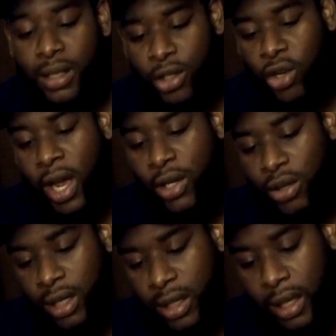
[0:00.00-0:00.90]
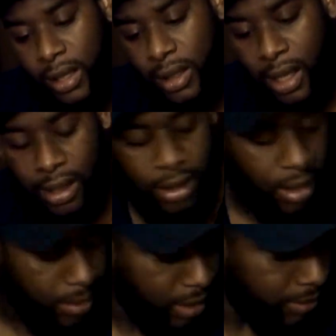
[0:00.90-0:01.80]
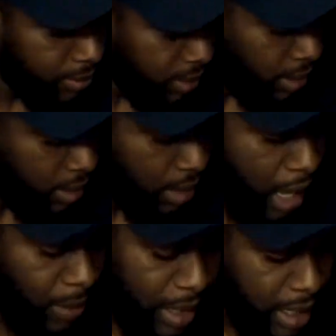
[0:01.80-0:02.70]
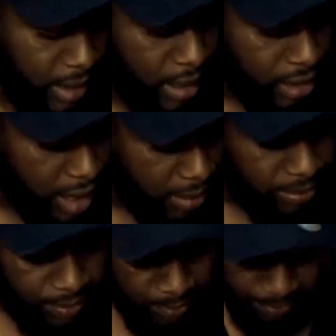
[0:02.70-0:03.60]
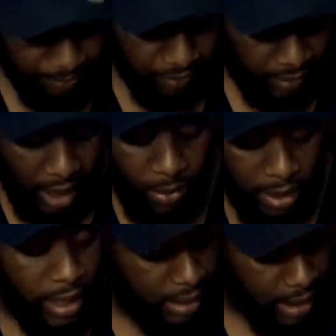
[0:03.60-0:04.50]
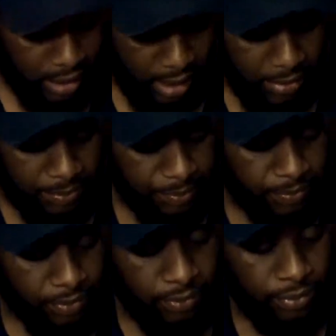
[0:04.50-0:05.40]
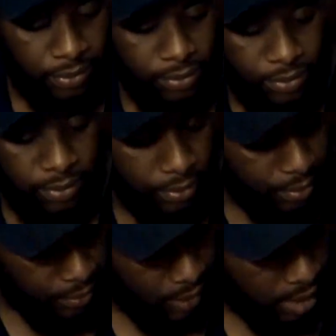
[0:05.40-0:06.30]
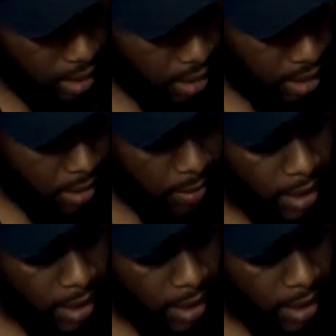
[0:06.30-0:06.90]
So be sure to do someone else the favor and discard of them safely.